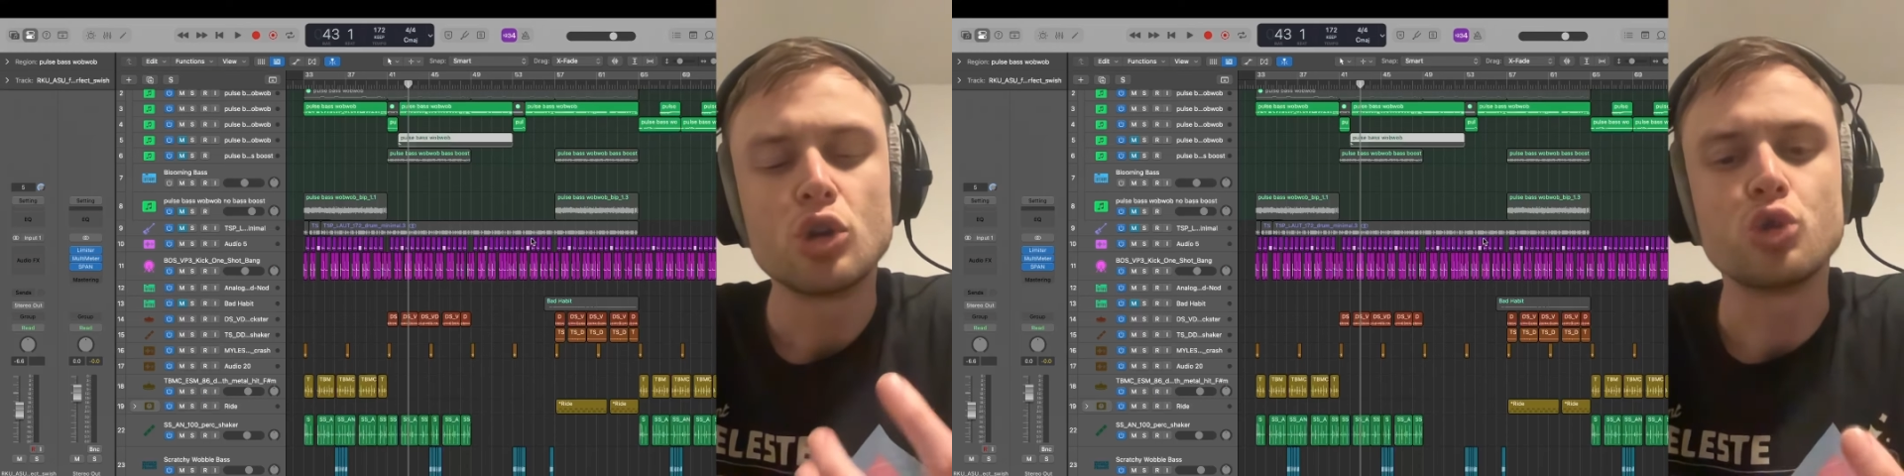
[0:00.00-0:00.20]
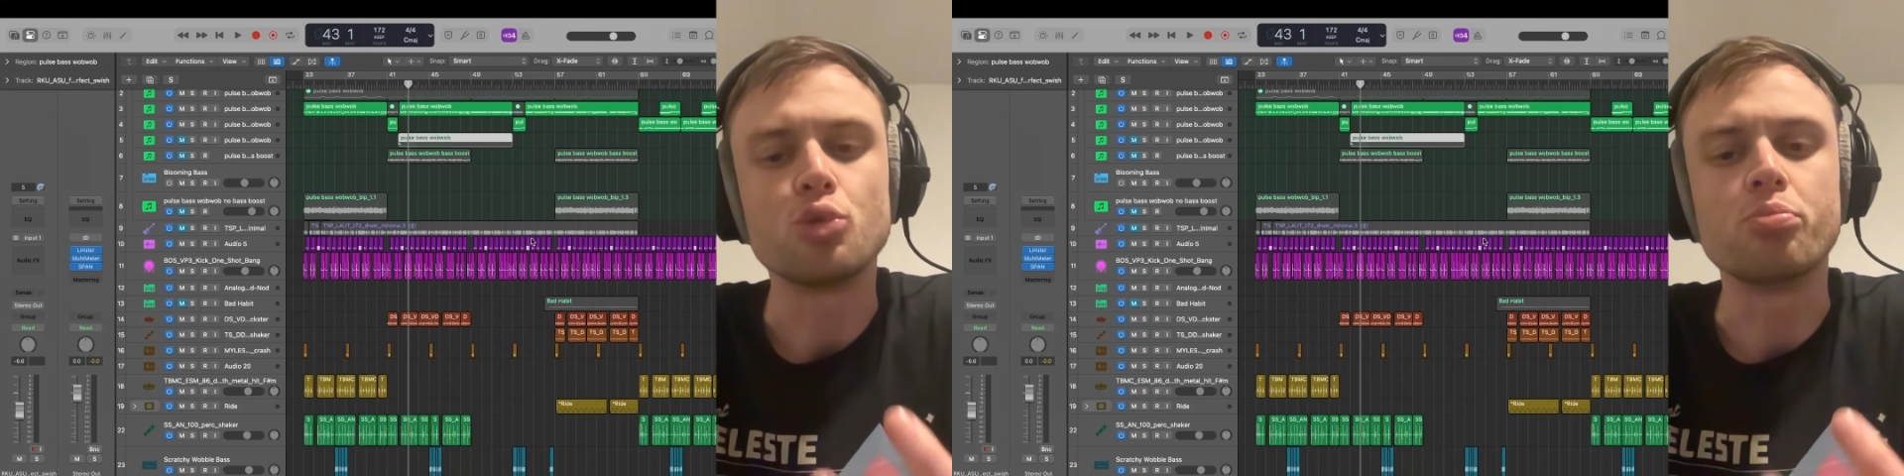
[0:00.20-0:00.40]

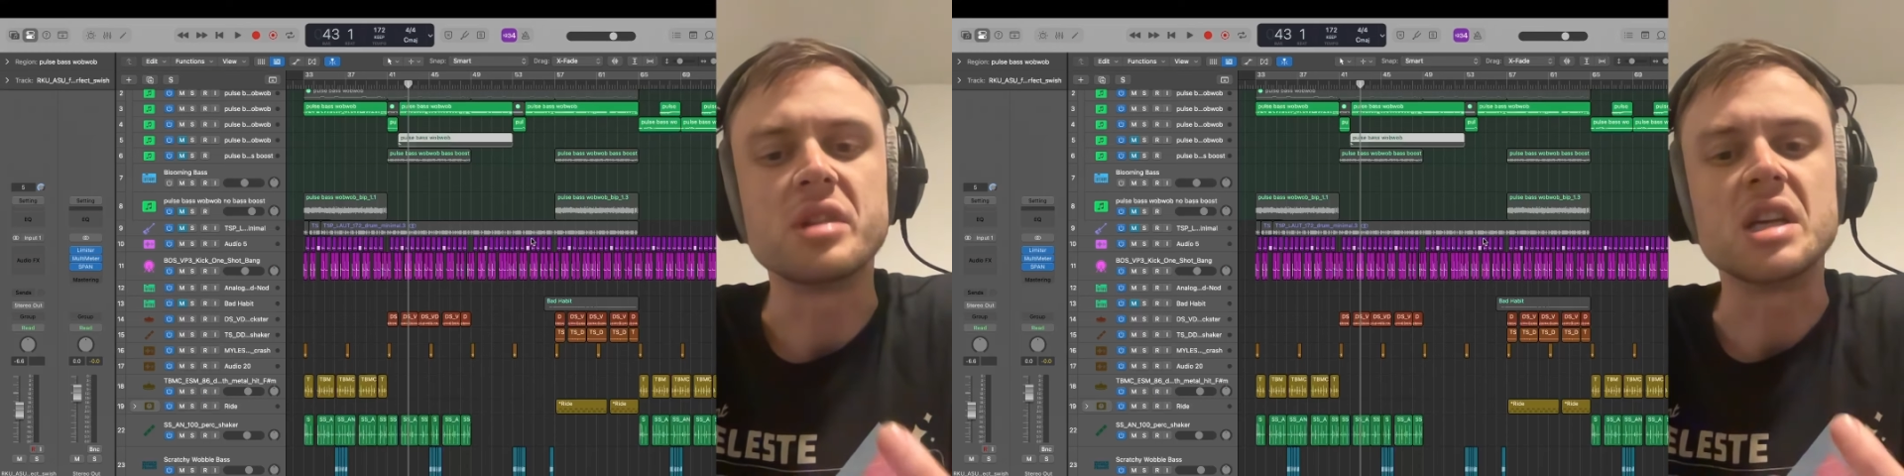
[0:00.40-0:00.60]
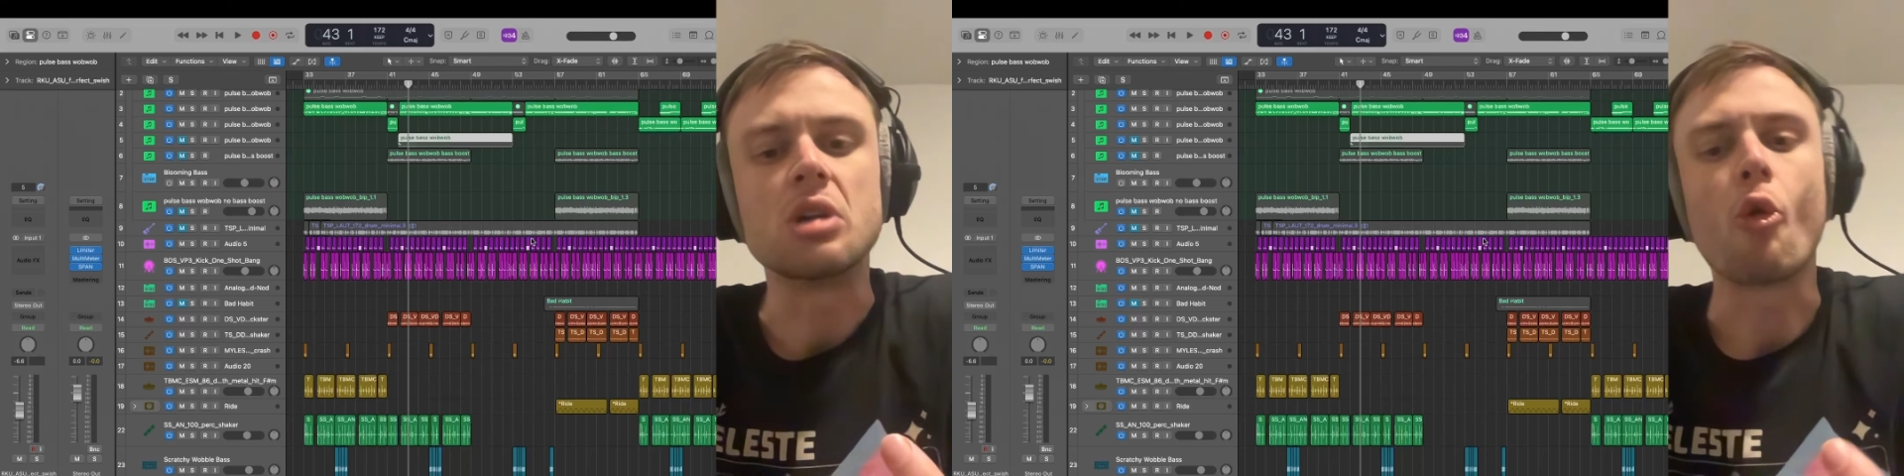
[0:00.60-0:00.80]
to
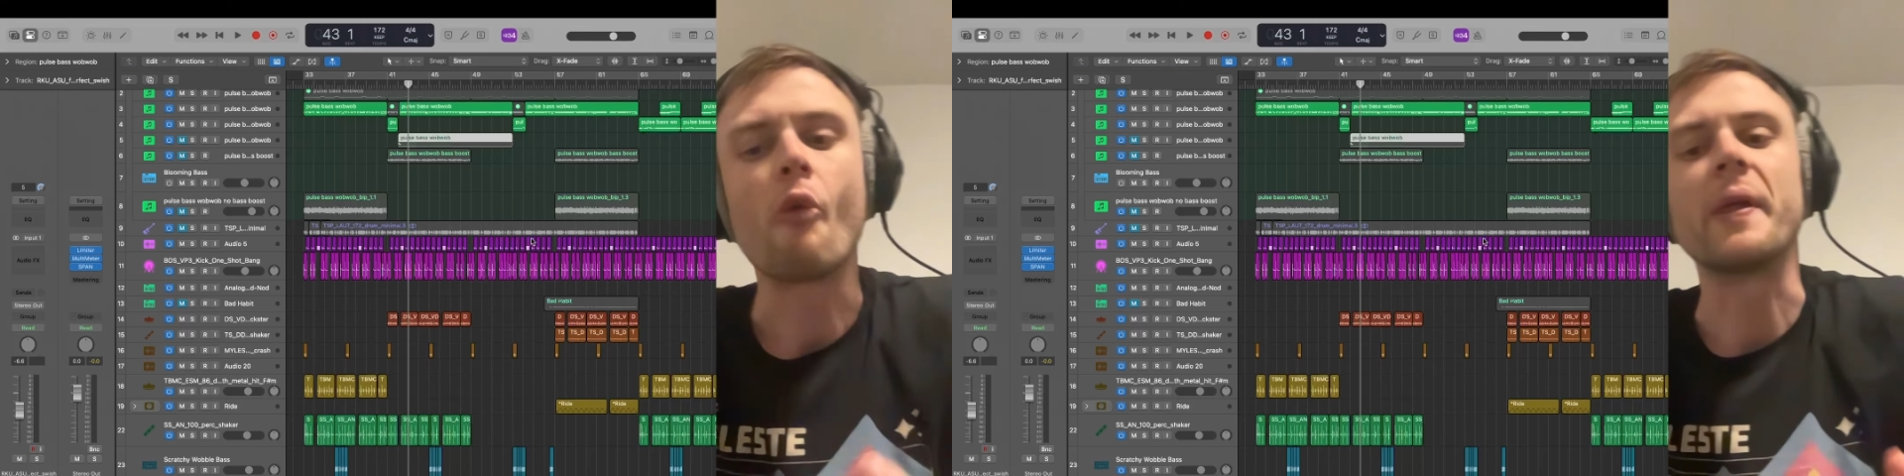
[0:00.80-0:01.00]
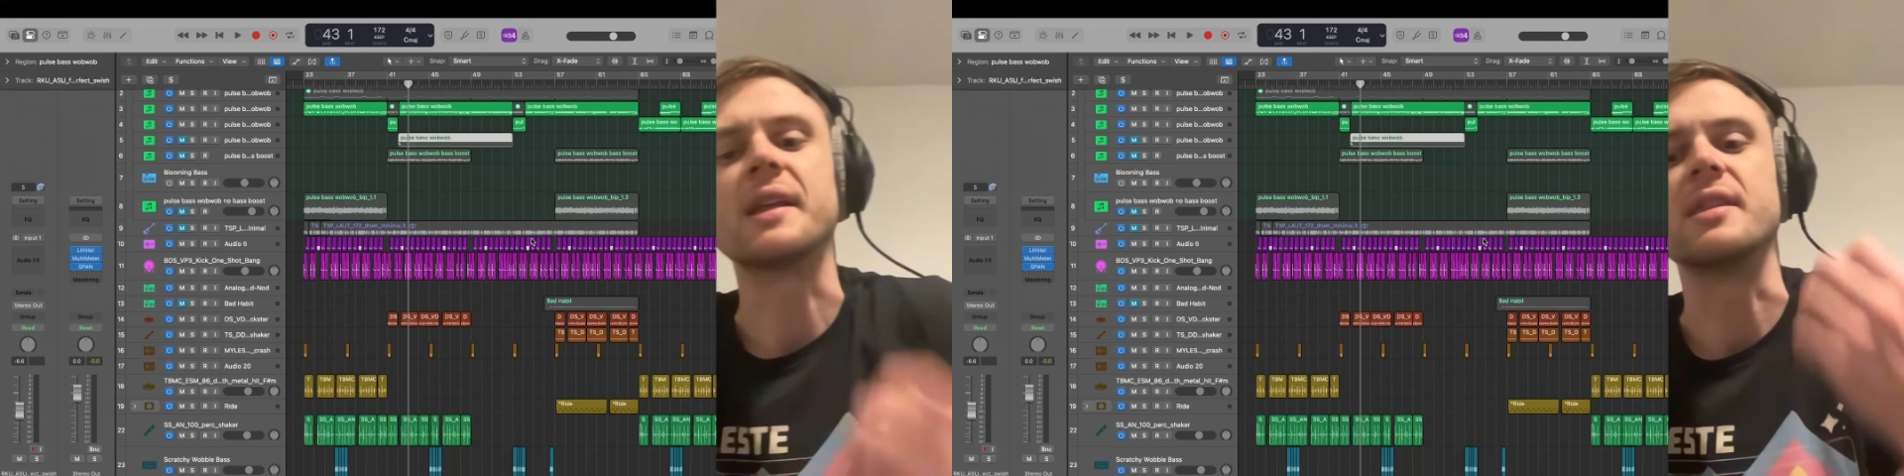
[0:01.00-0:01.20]
be
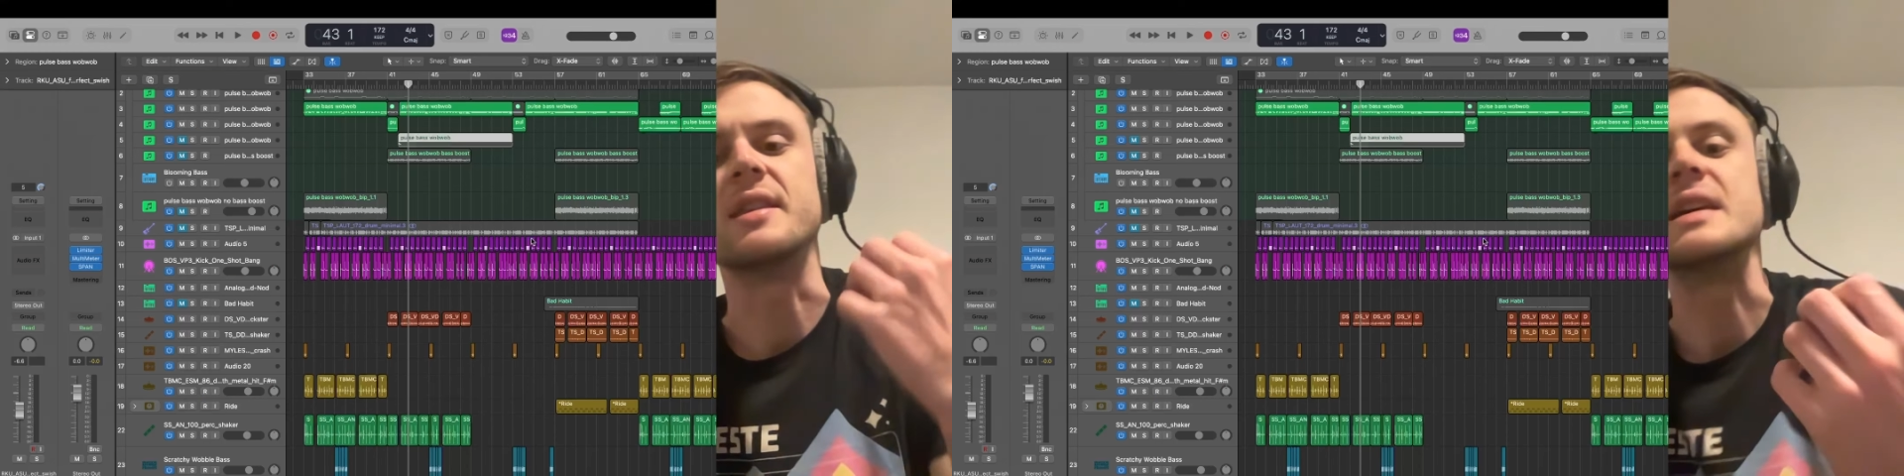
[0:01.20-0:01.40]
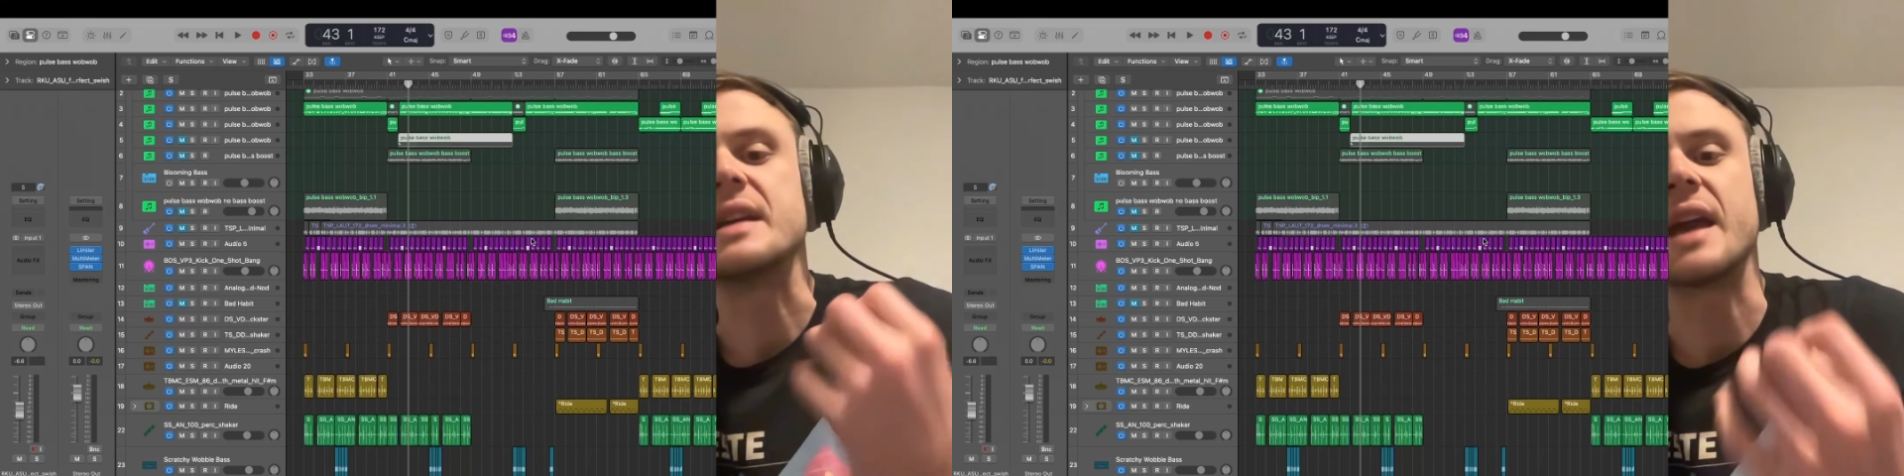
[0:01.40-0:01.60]
like the